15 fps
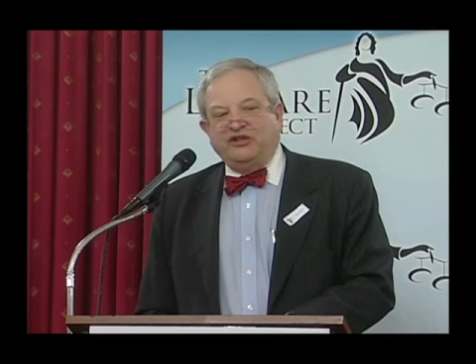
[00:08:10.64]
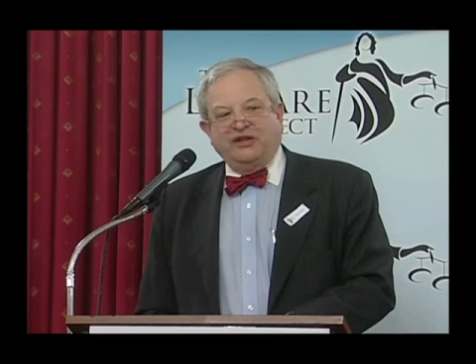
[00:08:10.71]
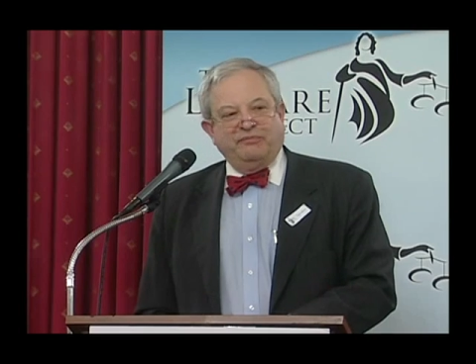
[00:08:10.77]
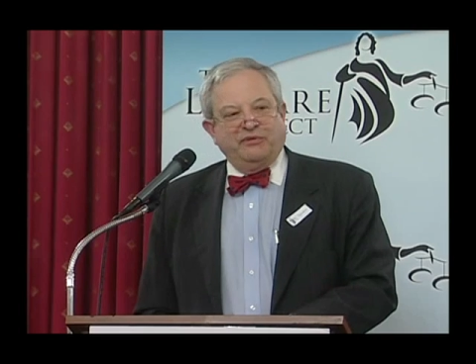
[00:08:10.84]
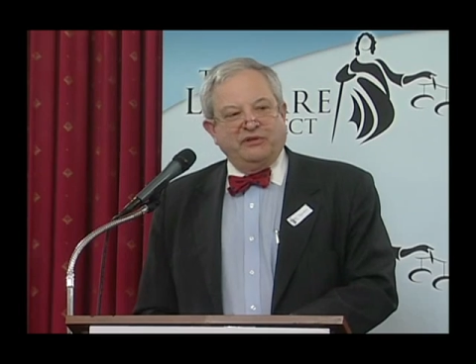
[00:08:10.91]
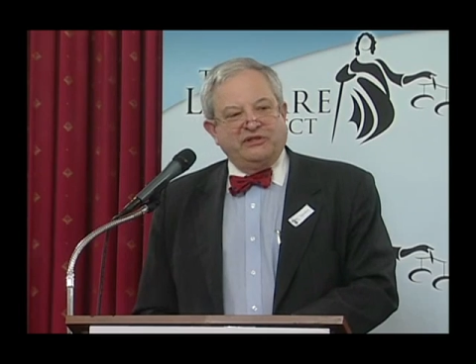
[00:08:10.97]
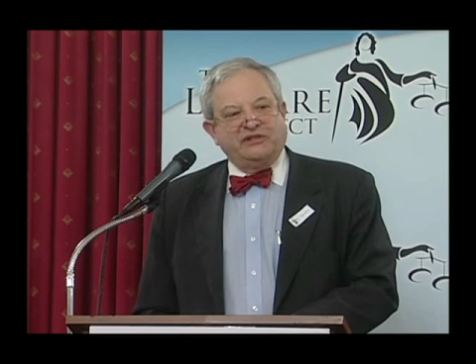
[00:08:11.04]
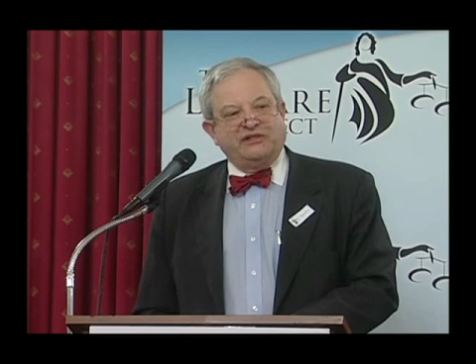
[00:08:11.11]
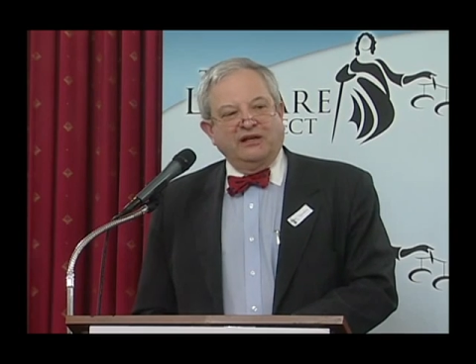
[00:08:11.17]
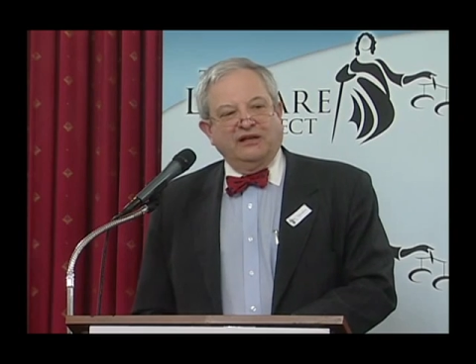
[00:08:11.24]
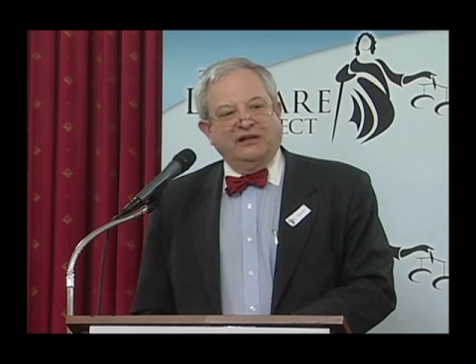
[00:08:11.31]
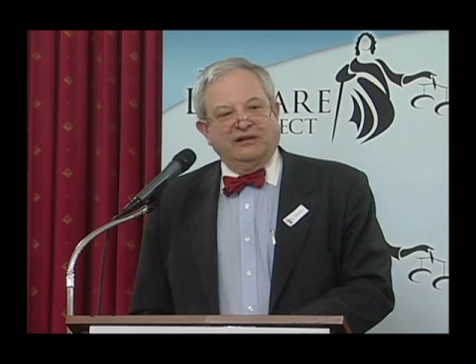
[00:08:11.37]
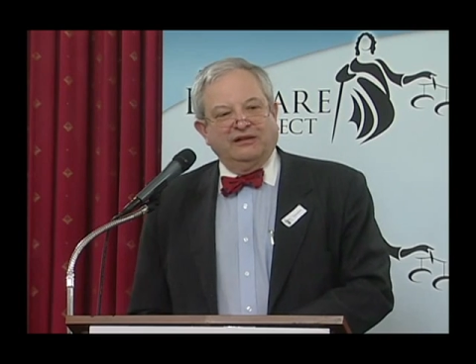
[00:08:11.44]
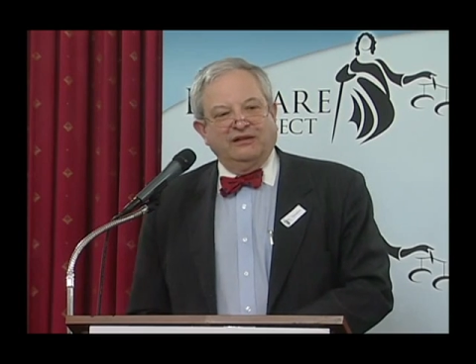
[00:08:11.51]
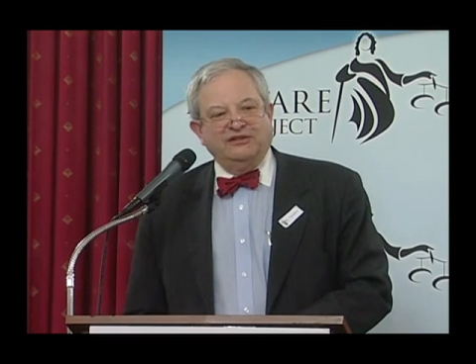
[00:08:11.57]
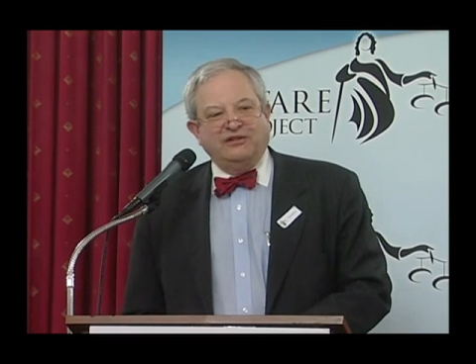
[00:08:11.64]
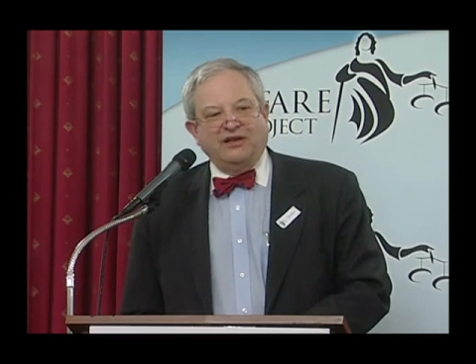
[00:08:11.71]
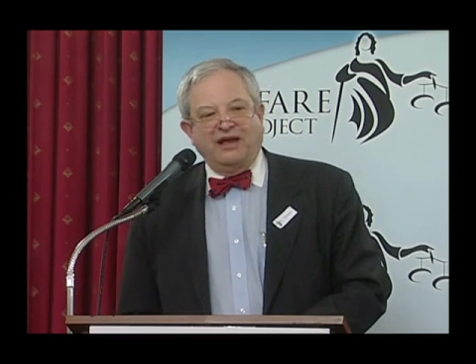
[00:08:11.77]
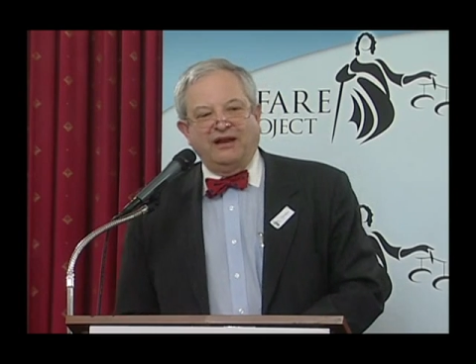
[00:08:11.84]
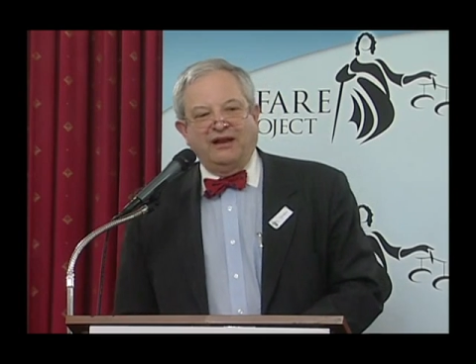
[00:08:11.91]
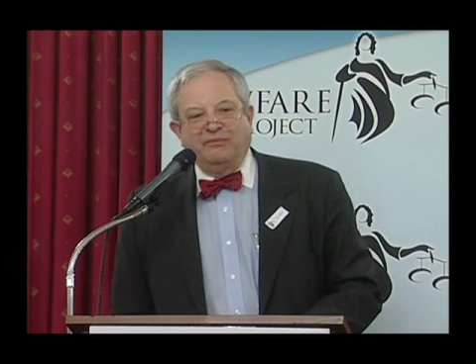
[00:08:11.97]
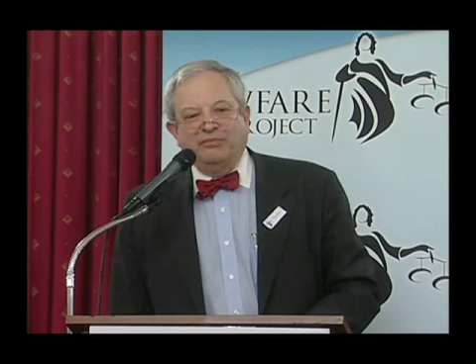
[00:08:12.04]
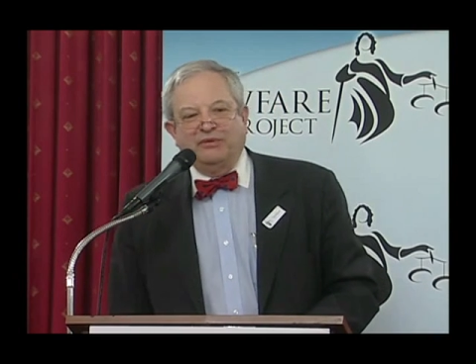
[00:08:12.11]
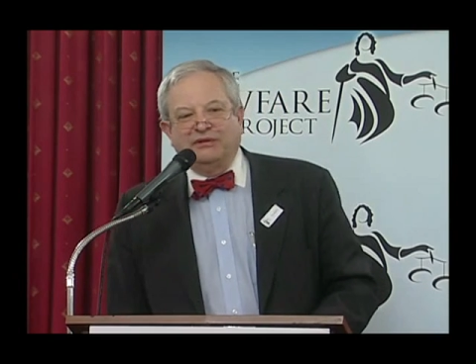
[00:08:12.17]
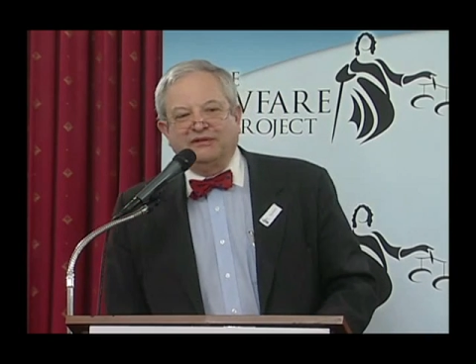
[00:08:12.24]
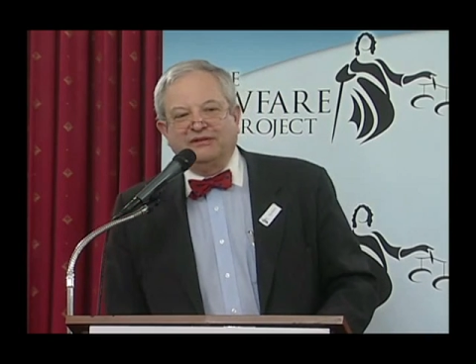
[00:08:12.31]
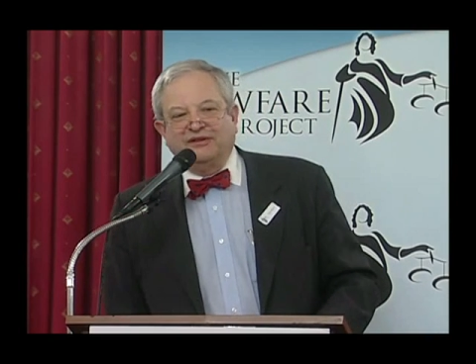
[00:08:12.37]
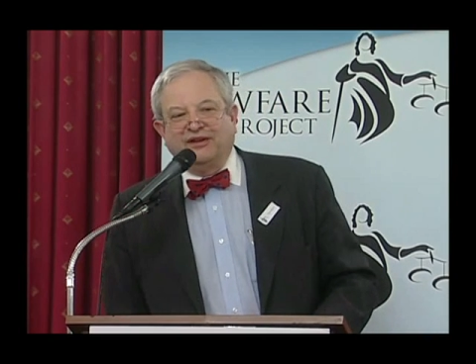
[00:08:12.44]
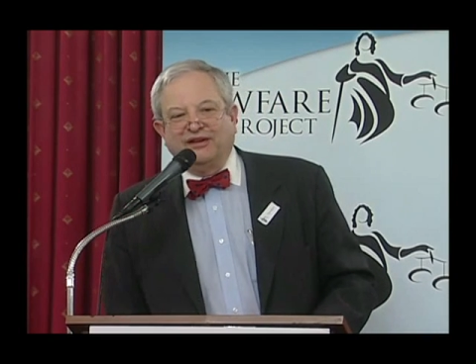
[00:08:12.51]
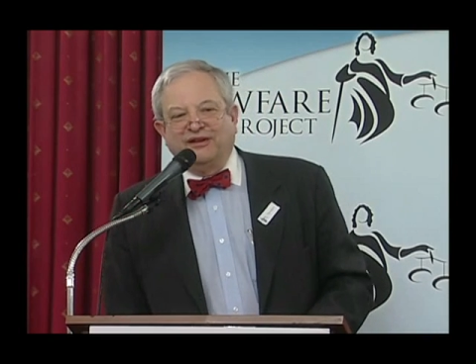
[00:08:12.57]
ship is still tied up
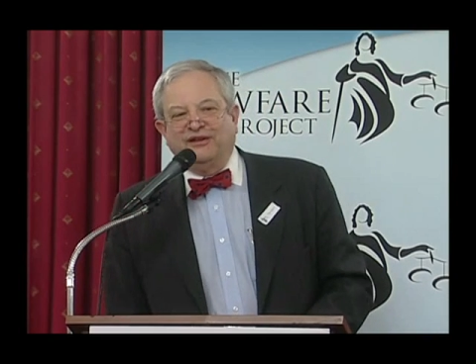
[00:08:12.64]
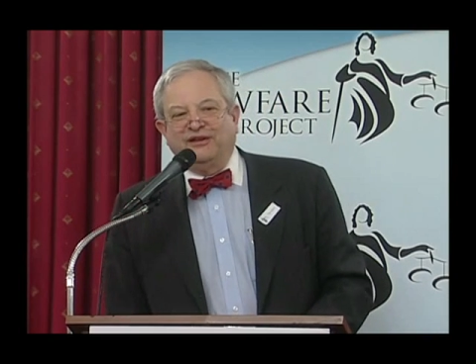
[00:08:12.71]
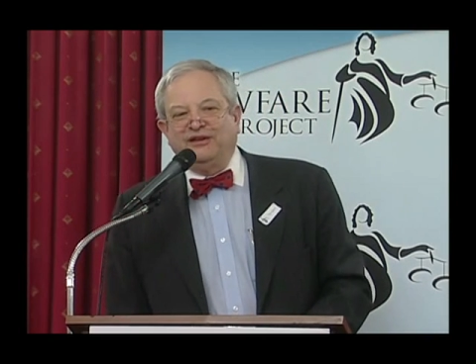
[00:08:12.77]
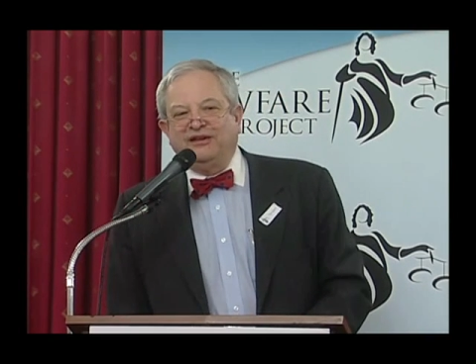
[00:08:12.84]
at